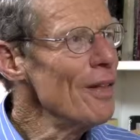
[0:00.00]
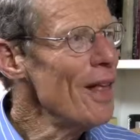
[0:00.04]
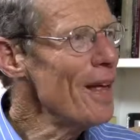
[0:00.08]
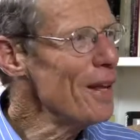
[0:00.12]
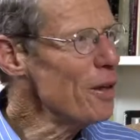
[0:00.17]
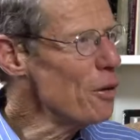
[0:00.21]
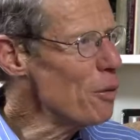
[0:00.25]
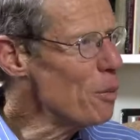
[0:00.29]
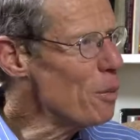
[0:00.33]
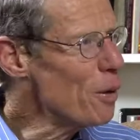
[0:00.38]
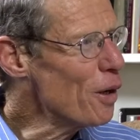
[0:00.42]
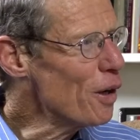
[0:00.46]

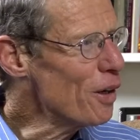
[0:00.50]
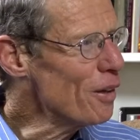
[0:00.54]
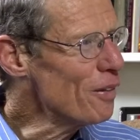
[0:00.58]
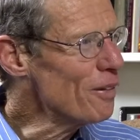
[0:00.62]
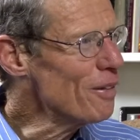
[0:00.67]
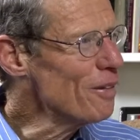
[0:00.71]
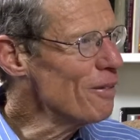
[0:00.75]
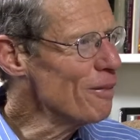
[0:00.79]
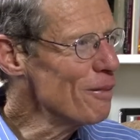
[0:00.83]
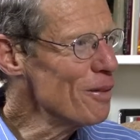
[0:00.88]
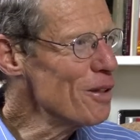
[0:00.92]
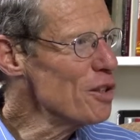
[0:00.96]
Thank you, Barrett.
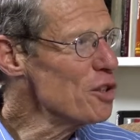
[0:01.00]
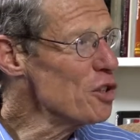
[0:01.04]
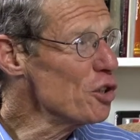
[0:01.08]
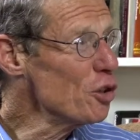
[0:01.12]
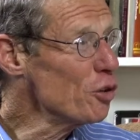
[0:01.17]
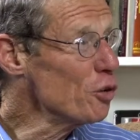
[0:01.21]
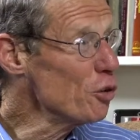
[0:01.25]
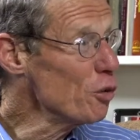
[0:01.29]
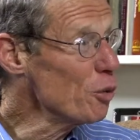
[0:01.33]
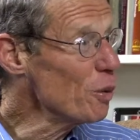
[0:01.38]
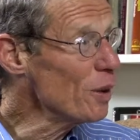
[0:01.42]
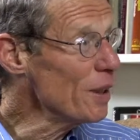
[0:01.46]
The
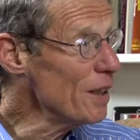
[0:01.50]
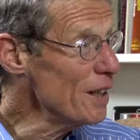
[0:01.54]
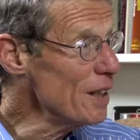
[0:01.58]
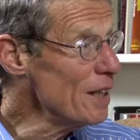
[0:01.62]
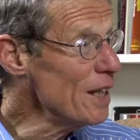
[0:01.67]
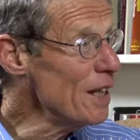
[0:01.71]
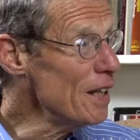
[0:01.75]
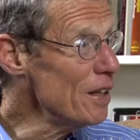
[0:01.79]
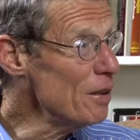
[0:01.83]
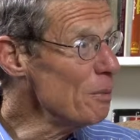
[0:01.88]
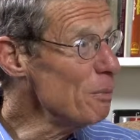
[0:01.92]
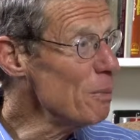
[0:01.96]
children really
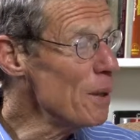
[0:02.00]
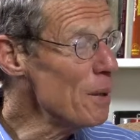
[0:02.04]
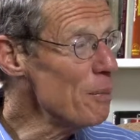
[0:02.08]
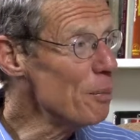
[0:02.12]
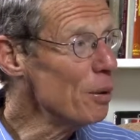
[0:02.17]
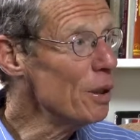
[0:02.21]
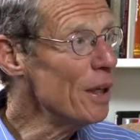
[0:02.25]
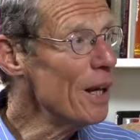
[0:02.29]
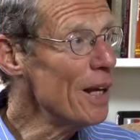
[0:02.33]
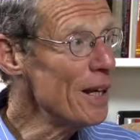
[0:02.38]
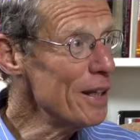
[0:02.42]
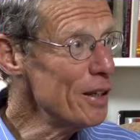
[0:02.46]
need
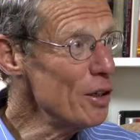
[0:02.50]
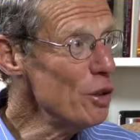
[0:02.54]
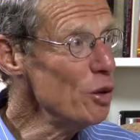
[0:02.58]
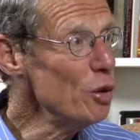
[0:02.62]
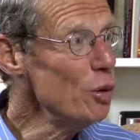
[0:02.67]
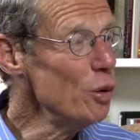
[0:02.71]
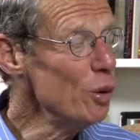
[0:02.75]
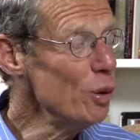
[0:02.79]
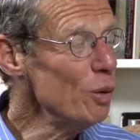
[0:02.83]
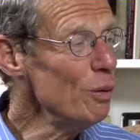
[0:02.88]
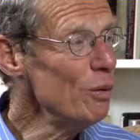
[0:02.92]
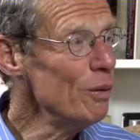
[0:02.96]
people like
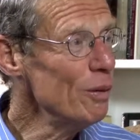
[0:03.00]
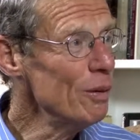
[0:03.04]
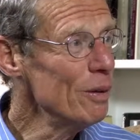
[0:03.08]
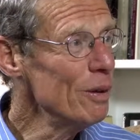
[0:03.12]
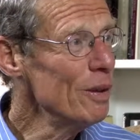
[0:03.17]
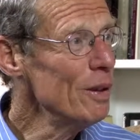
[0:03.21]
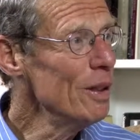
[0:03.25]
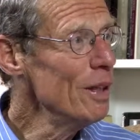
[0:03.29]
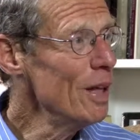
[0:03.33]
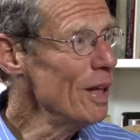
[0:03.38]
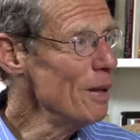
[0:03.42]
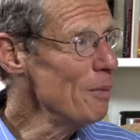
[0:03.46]
you,
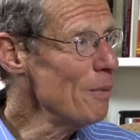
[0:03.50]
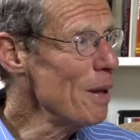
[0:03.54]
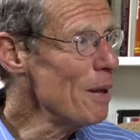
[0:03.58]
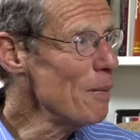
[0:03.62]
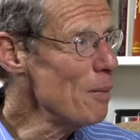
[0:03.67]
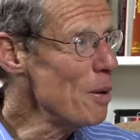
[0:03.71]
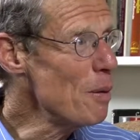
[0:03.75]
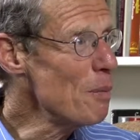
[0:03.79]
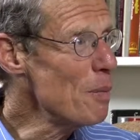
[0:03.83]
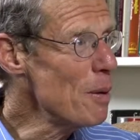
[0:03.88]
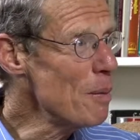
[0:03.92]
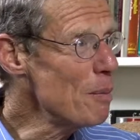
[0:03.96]
and
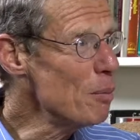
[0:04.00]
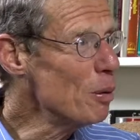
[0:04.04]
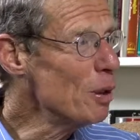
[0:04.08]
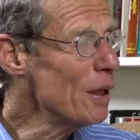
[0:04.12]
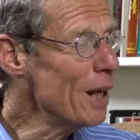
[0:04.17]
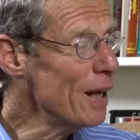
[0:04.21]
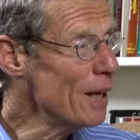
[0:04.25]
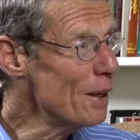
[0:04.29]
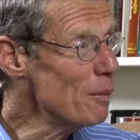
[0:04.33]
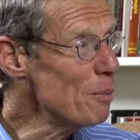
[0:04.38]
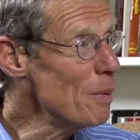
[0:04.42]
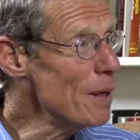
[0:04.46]
maybe people
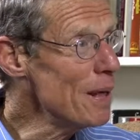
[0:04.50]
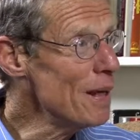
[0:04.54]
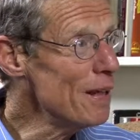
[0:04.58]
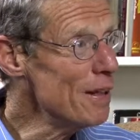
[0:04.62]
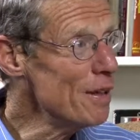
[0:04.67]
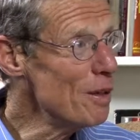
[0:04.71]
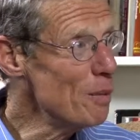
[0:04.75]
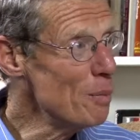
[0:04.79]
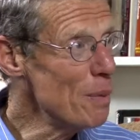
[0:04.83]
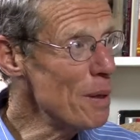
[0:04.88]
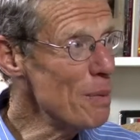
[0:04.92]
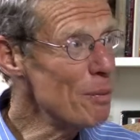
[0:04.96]
like me
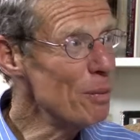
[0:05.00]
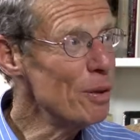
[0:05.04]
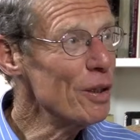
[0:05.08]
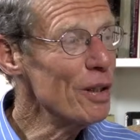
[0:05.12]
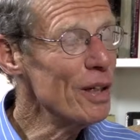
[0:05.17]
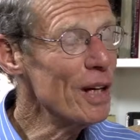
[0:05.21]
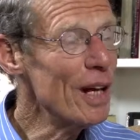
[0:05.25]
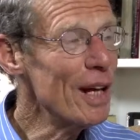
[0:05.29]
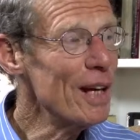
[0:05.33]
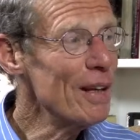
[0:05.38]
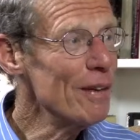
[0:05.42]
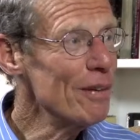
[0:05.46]
and the people
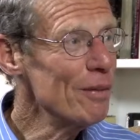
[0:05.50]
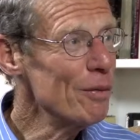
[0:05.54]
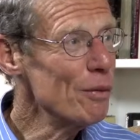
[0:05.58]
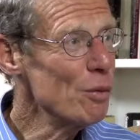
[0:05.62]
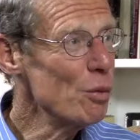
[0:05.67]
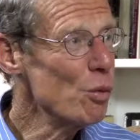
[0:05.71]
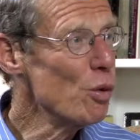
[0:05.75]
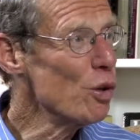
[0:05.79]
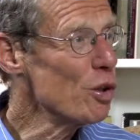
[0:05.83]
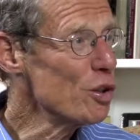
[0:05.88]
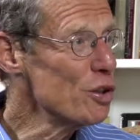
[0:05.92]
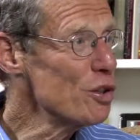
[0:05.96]
that I
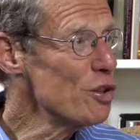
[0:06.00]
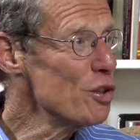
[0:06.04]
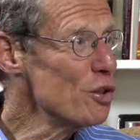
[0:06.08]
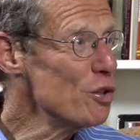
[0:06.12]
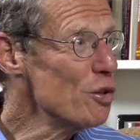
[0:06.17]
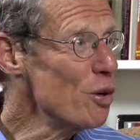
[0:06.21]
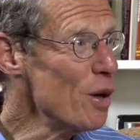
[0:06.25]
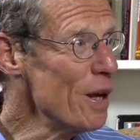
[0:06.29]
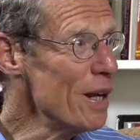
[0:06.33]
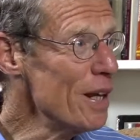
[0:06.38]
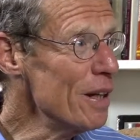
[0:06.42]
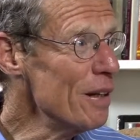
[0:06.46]
work to
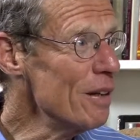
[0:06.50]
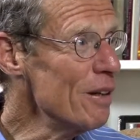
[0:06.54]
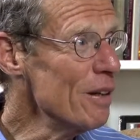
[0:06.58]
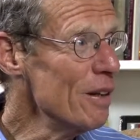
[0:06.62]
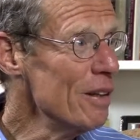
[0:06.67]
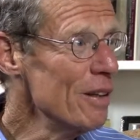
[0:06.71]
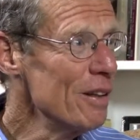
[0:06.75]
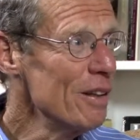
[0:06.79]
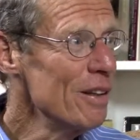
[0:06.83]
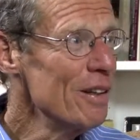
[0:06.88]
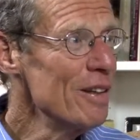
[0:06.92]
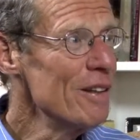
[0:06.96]
train
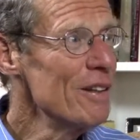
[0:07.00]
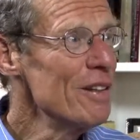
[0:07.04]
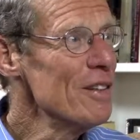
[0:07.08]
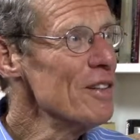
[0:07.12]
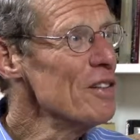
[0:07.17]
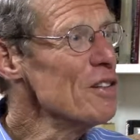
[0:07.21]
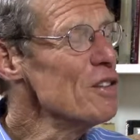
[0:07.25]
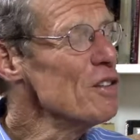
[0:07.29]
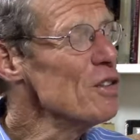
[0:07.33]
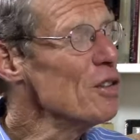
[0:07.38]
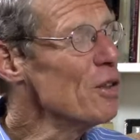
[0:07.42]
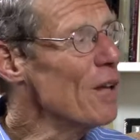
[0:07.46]

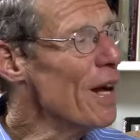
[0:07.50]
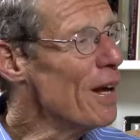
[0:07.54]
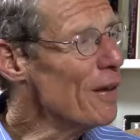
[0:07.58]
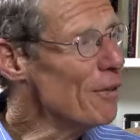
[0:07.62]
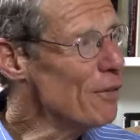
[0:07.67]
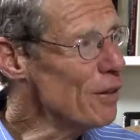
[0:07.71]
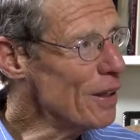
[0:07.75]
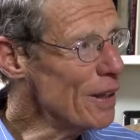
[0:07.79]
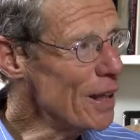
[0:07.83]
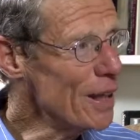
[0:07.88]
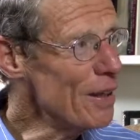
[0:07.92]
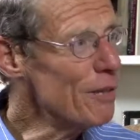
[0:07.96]
to
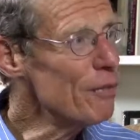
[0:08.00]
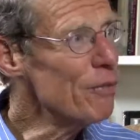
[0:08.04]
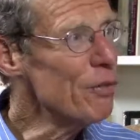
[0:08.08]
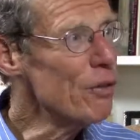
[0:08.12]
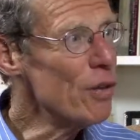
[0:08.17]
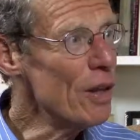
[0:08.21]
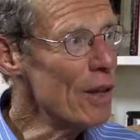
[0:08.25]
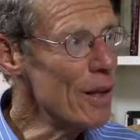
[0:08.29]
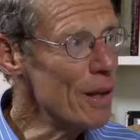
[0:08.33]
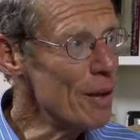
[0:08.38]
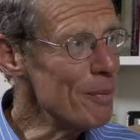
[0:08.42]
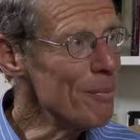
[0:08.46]
advocate
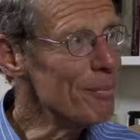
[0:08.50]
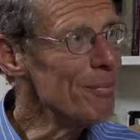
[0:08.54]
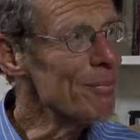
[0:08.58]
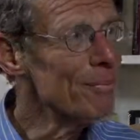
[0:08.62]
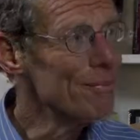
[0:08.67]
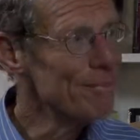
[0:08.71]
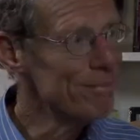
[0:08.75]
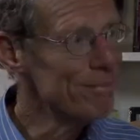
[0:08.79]
for them.